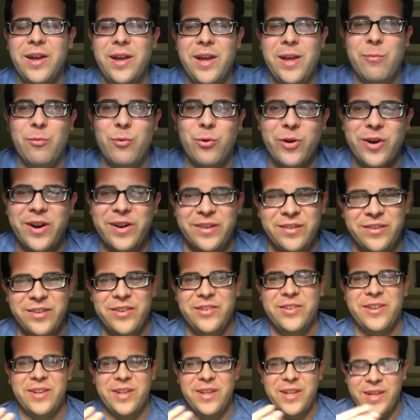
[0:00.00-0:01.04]
and more
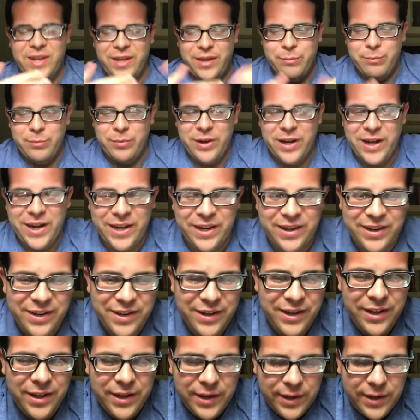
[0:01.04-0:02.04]
consistently, but...